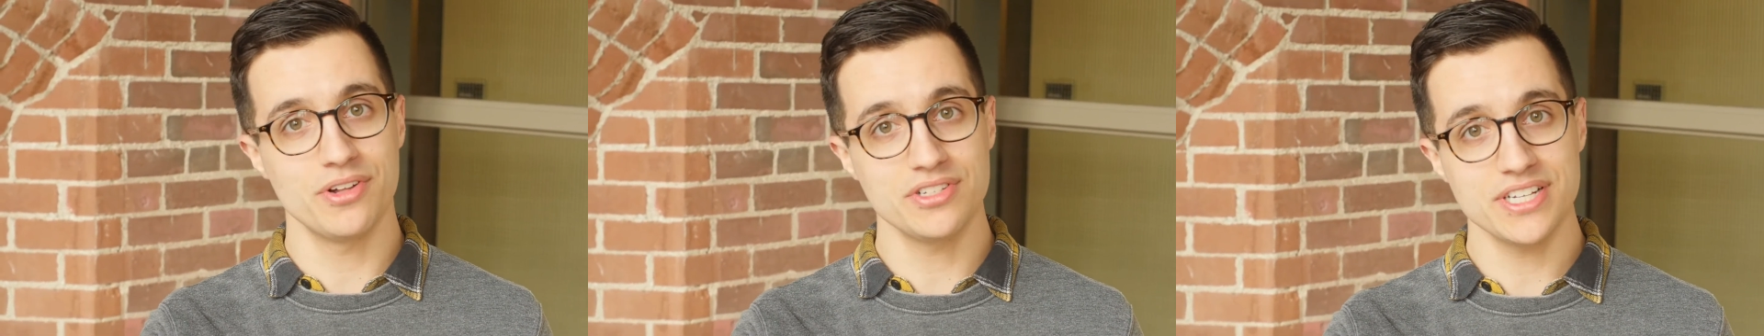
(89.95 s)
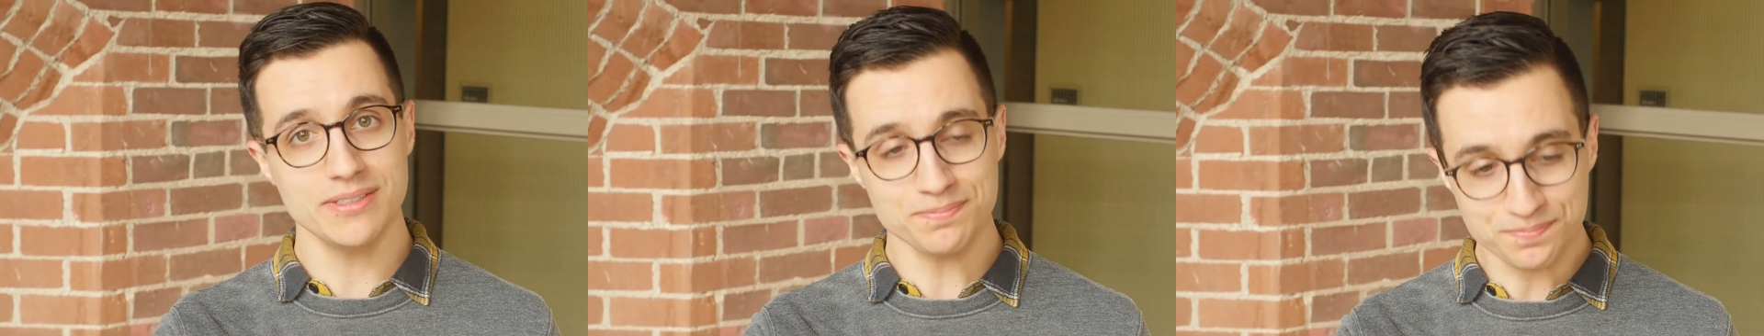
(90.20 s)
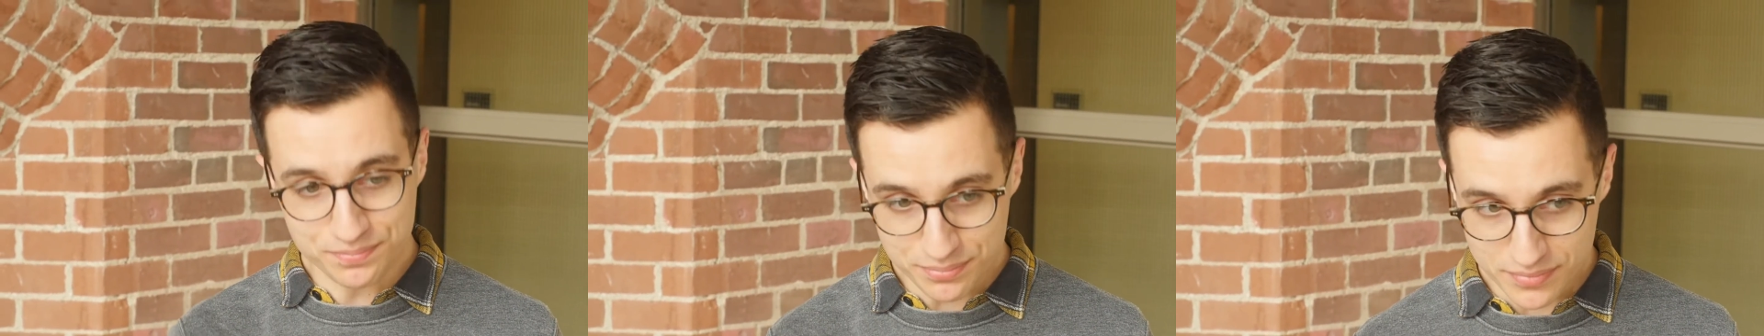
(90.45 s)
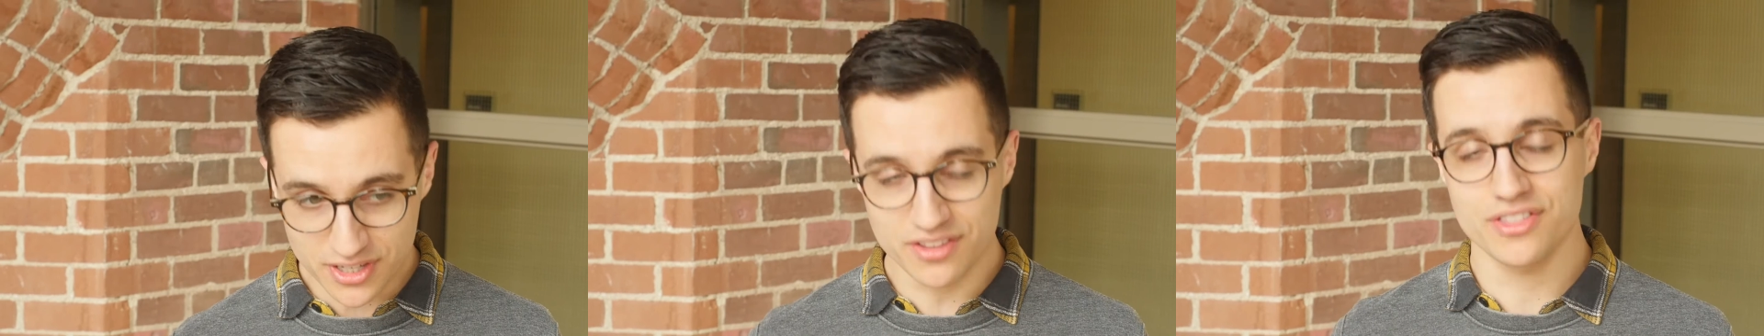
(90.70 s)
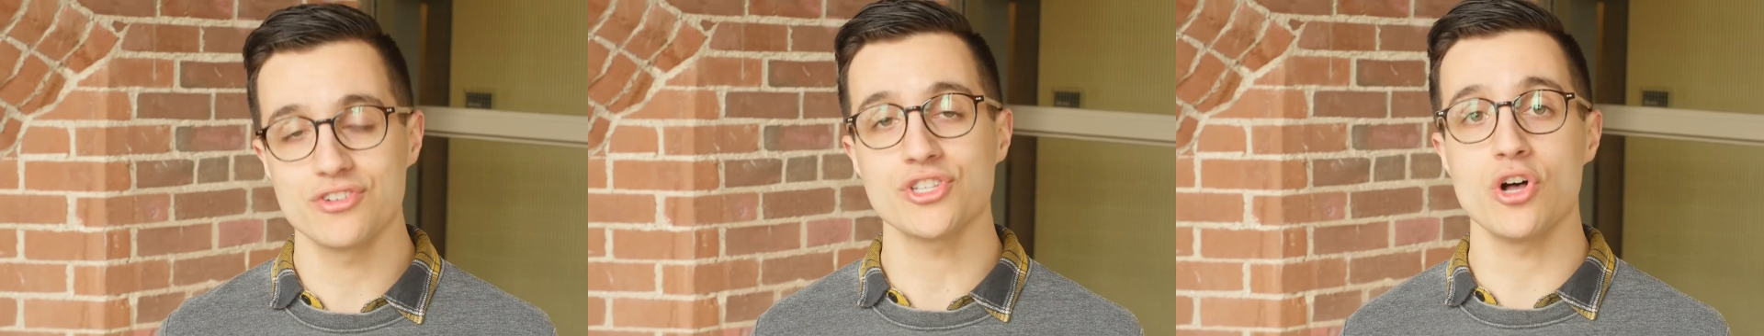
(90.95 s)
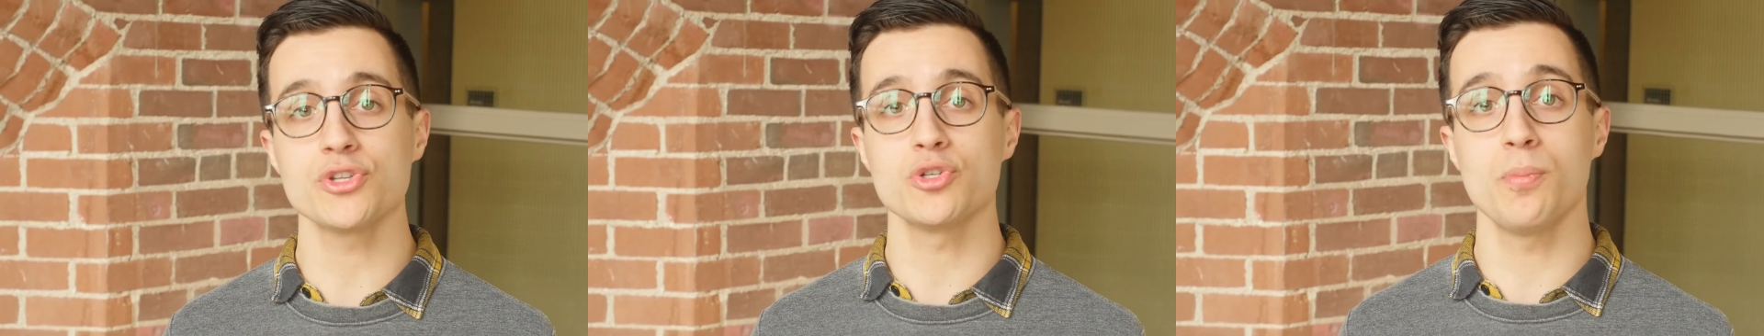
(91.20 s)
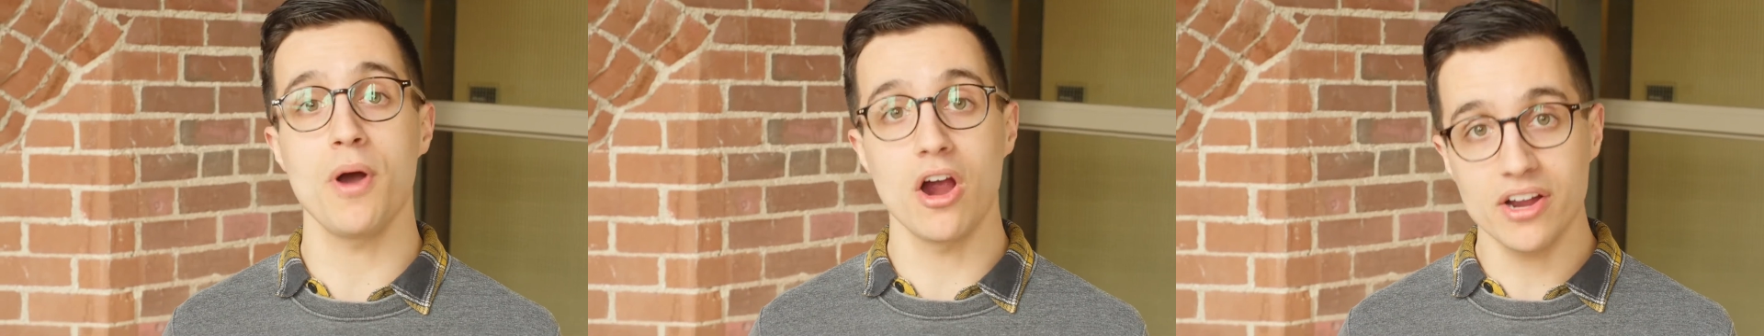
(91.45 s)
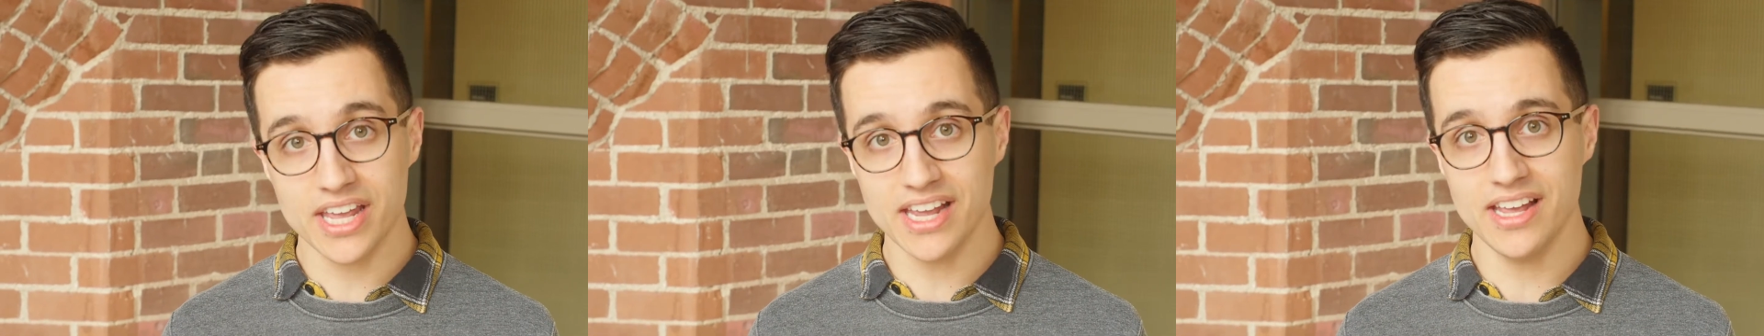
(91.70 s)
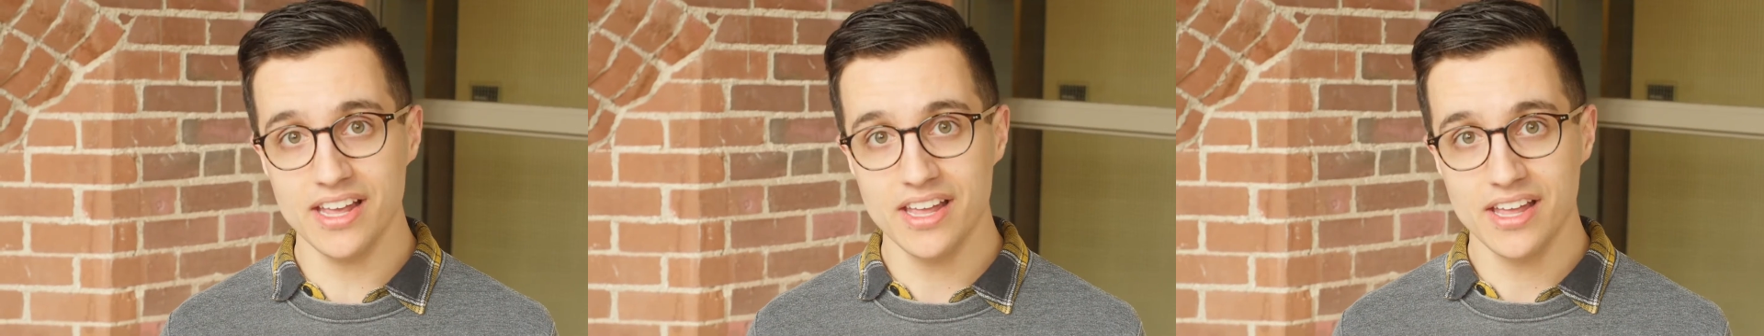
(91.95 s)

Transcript: the building. There's also parking,